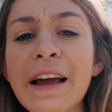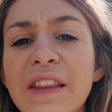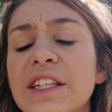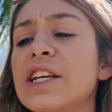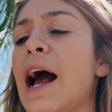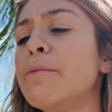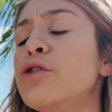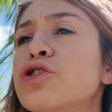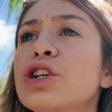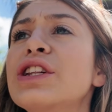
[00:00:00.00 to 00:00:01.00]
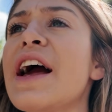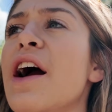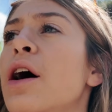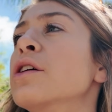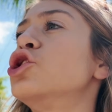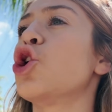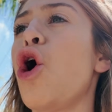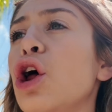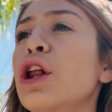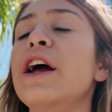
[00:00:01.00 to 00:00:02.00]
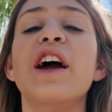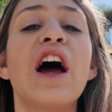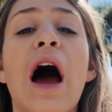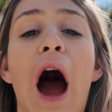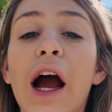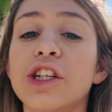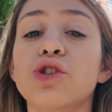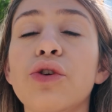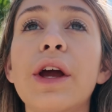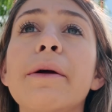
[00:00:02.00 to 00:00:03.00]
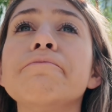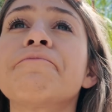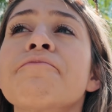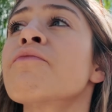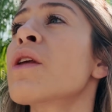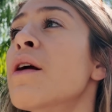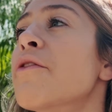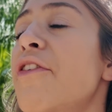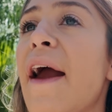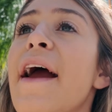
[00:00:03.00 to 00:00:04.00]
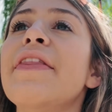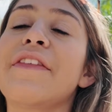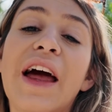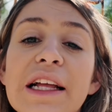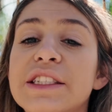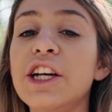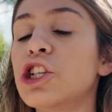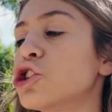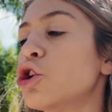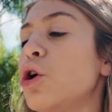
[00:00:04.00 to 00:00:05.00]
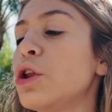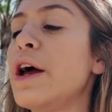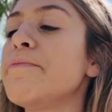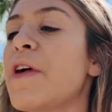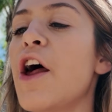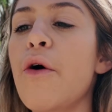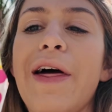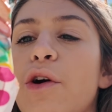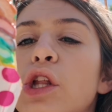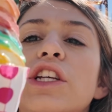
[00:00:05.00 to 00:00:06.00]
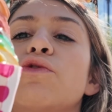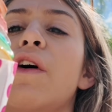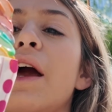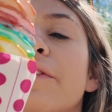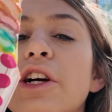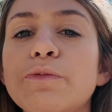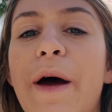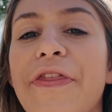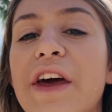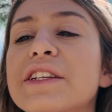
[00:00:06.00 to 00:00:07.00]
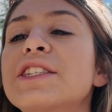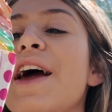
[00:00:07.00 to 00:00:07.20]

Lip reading: Listen, I'm usually like a chocolate ice cream fan. Like, that's it, just chocolate. I don't like all these flavors, but this